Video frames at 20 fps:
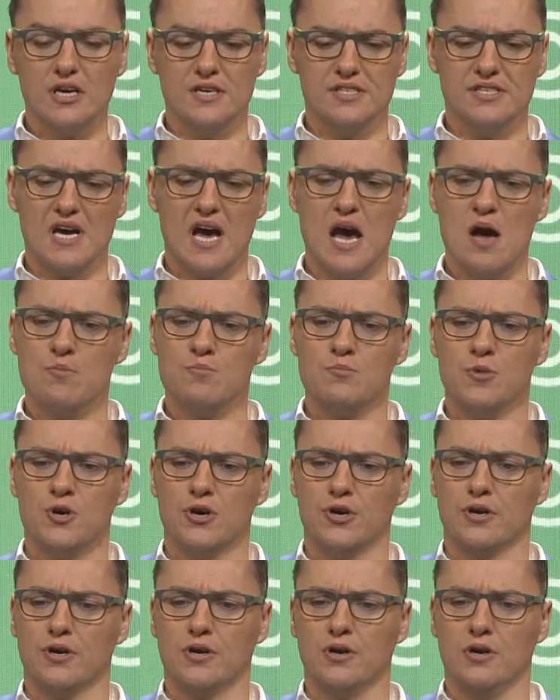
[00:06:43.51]
to
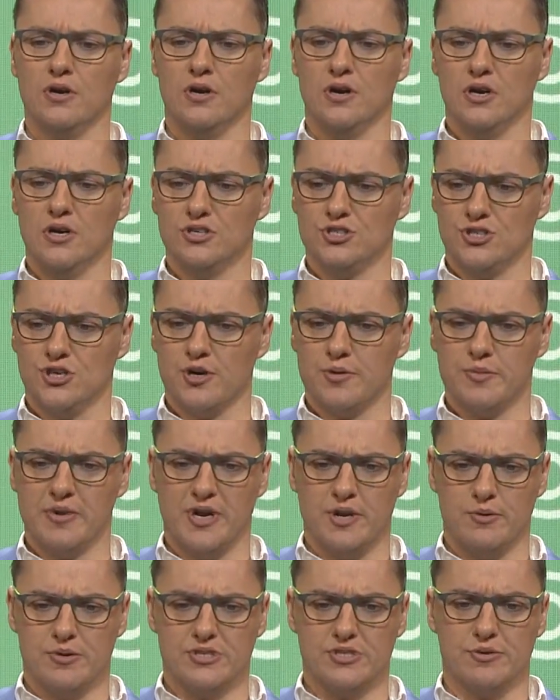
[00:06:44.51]
Hamburg, Germany
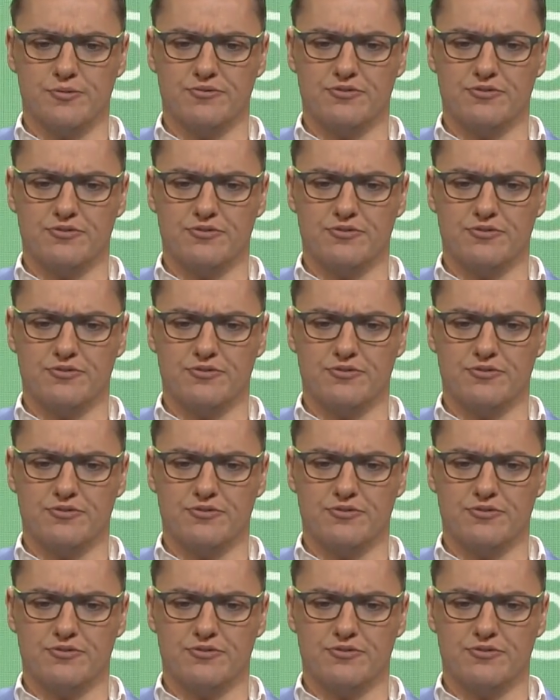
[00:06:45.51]
with some